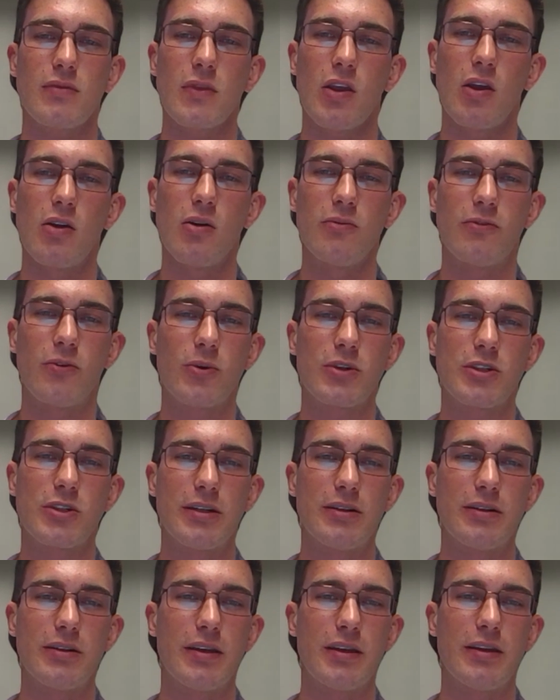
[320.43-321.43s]

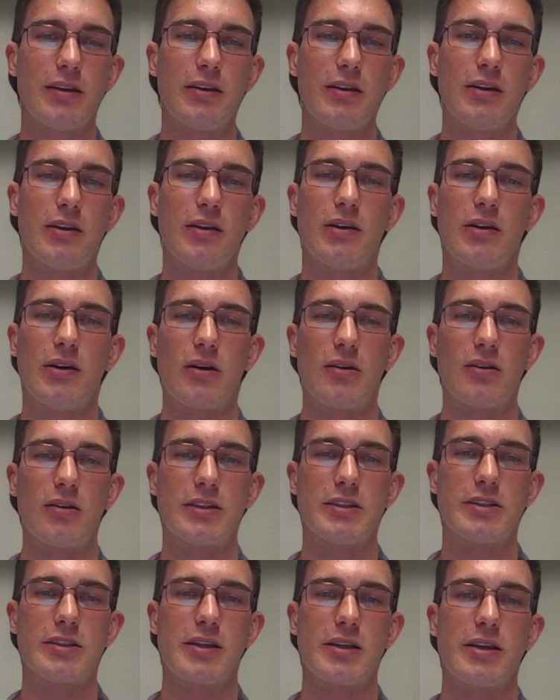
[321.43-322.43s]
Unfortunately, our
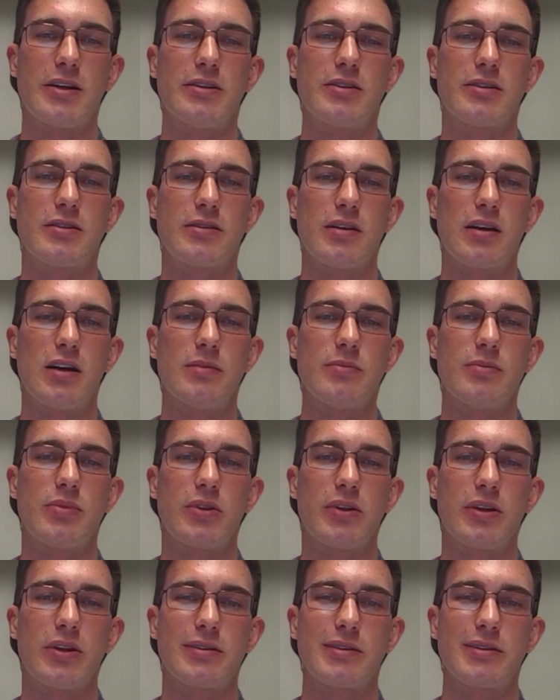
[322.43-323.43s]
legislators are not
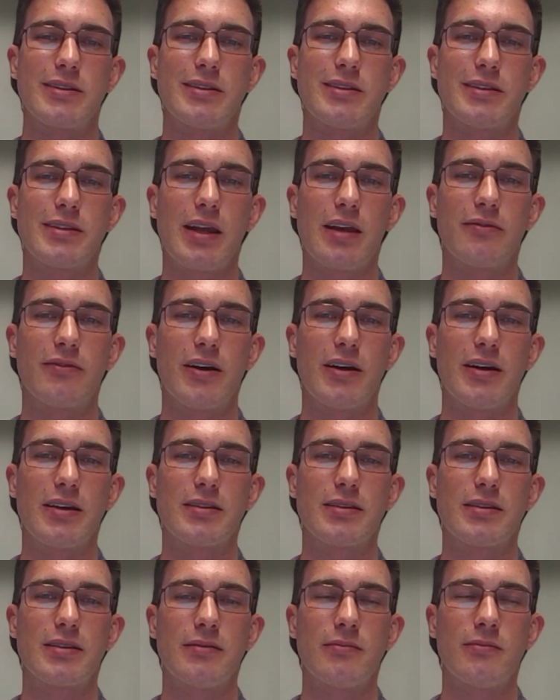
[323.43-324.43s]
politically
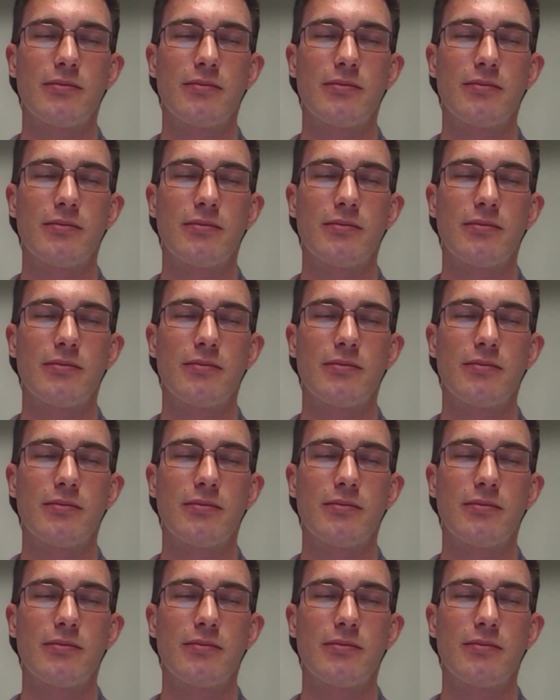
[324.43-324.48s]
incentivized